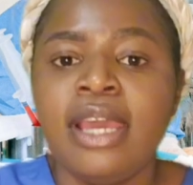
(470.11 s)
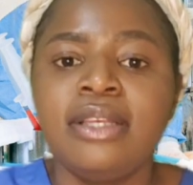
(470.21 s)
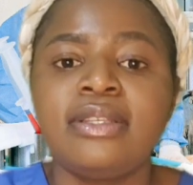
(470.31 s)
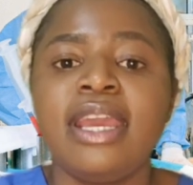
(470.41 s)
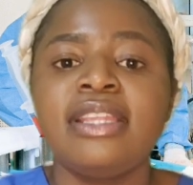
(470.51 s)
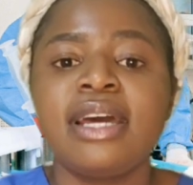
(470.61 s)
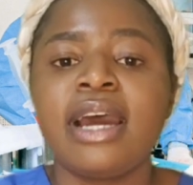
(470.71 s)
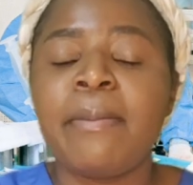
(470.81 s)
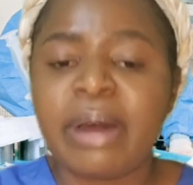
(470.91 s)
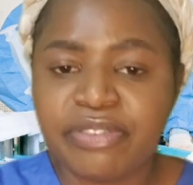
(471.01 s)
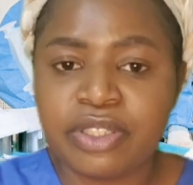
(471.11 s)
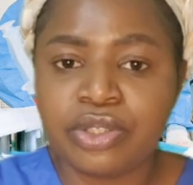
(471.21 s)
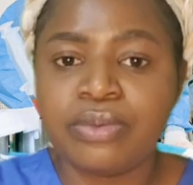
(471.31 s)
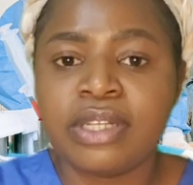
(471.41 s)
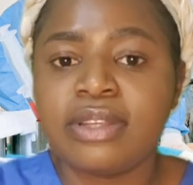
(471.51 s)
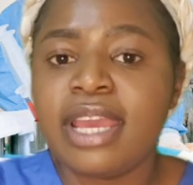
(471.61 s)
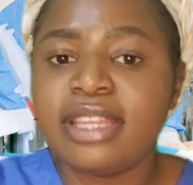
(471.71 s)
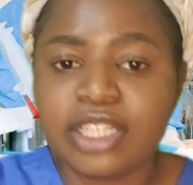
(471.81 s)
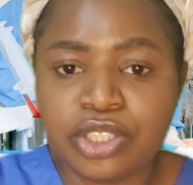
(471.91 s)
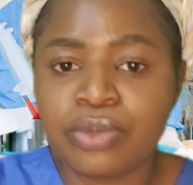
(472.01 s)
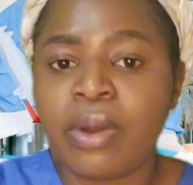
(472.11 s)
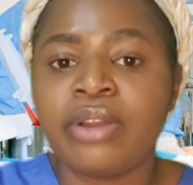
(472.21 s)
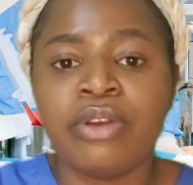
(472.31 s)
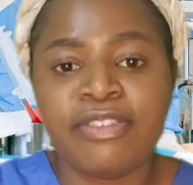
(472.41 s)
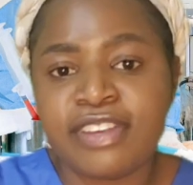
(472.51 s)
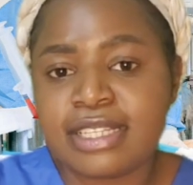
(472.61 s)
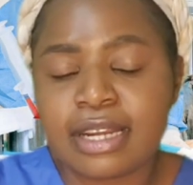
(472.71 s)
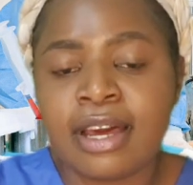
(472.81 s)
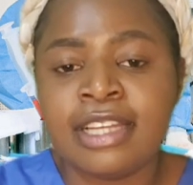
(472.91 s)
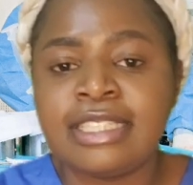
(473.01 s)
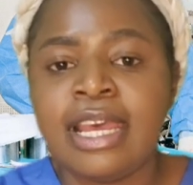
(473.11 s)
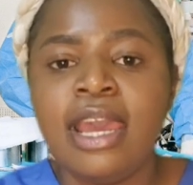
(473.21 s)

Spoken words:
So either above a 2-1, so either a 2-1 or a first class.